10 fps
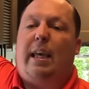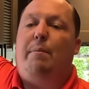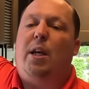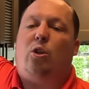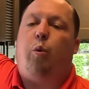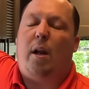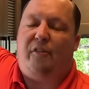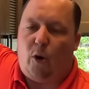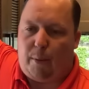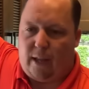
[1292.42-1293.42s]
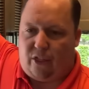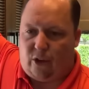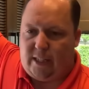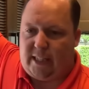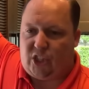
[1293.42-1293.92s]
give me a 24 by
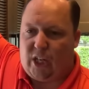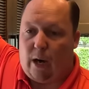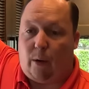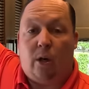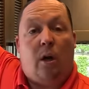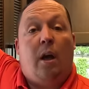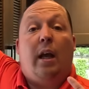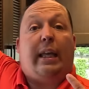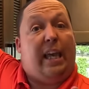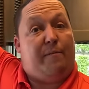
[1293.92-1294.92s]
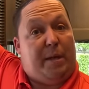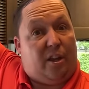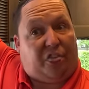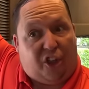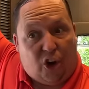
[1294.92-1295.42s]
36 shower. Give
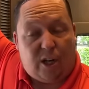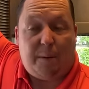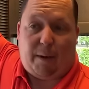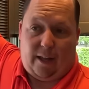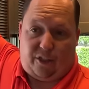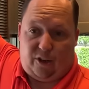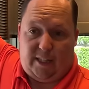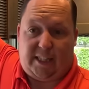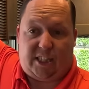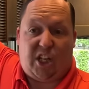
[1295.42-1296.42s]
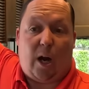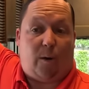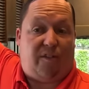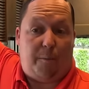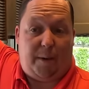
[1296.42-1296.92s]
me a 30 by 36
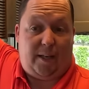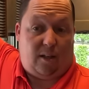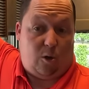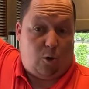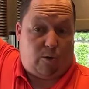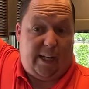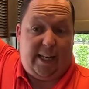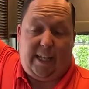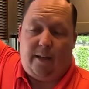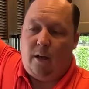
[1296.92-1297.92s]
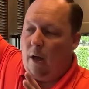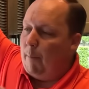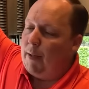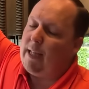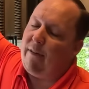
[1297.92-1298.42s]
shower if I'm being a little greedy,
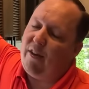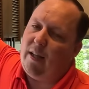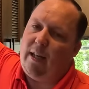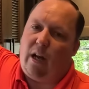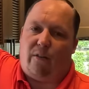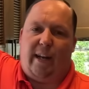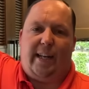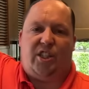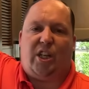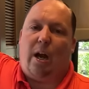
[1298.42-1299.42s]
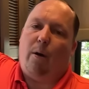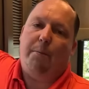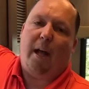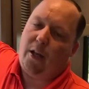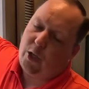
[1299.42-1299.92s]
but definitely not a radius shower.
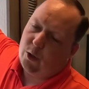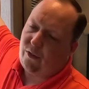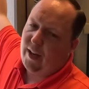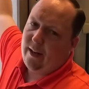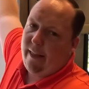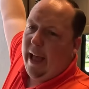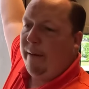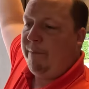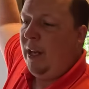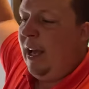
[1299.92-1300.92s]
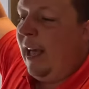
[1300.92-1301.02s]
I'm not a huge fan of that.